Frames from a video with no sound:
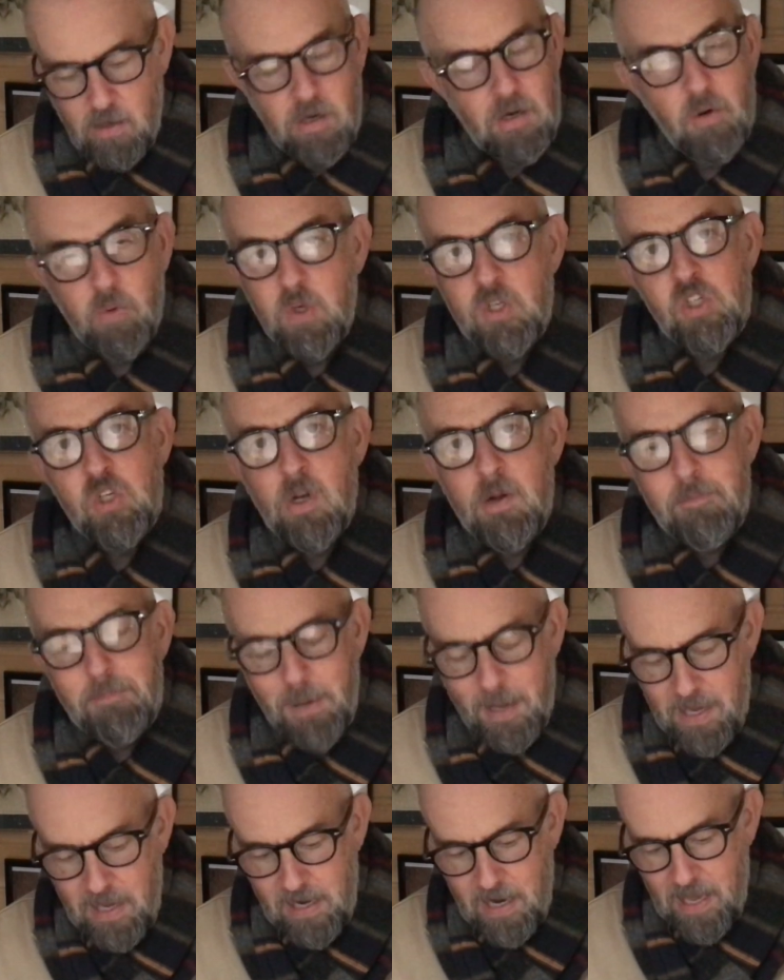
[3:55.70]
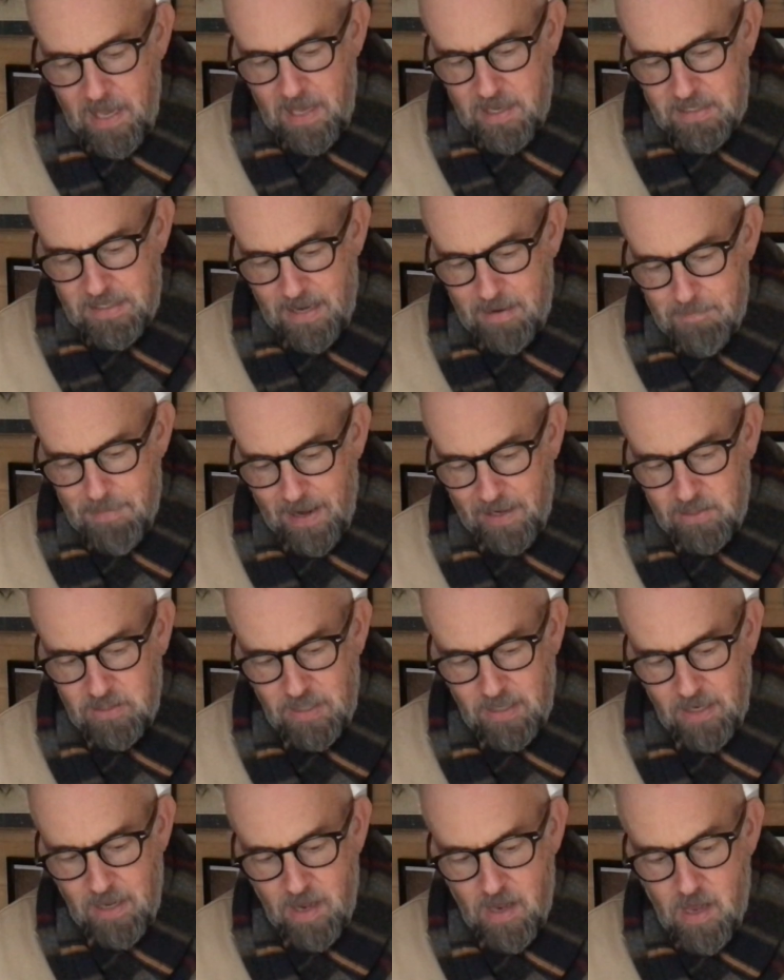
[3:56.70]
"We should have been here," said
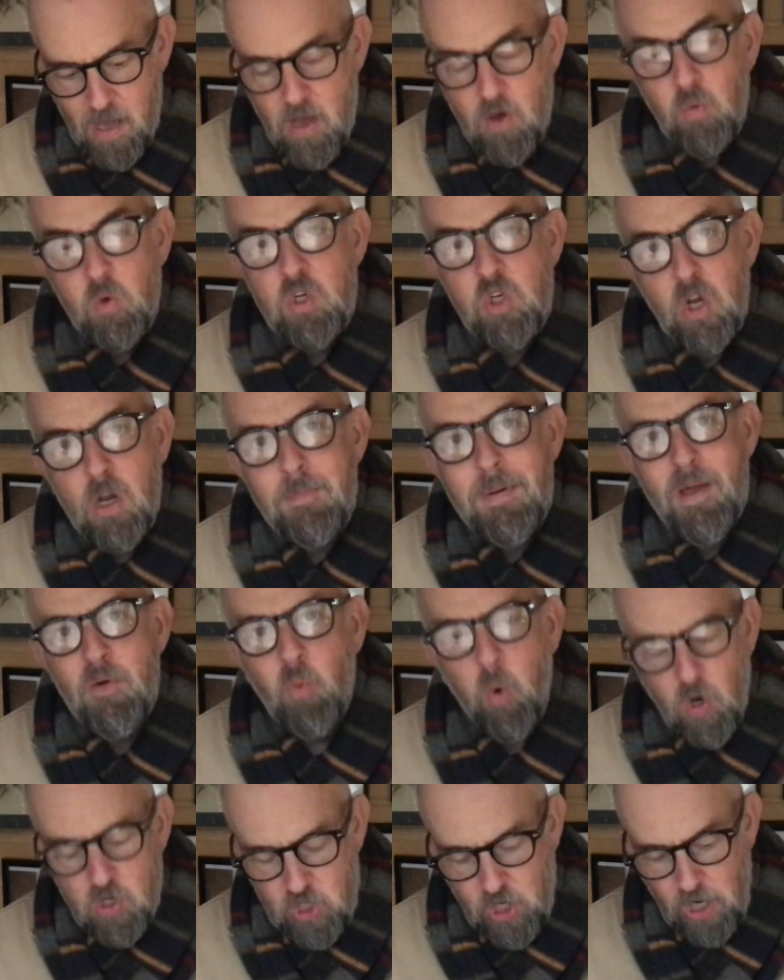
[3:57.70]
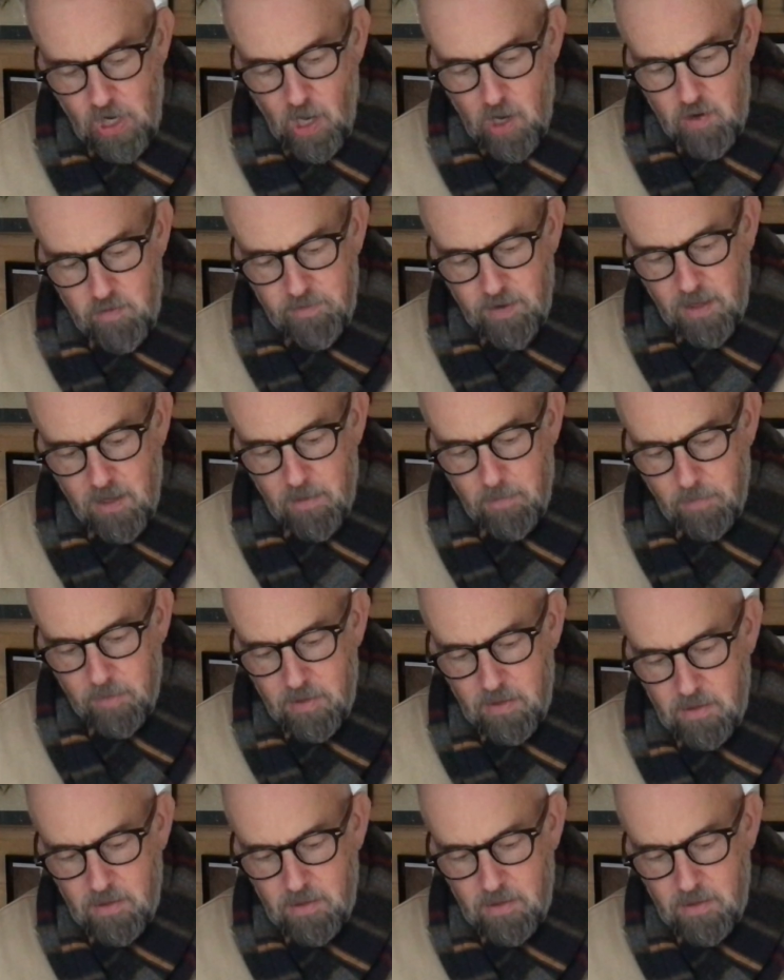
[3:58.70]
Maxie. "We should have been watching over them."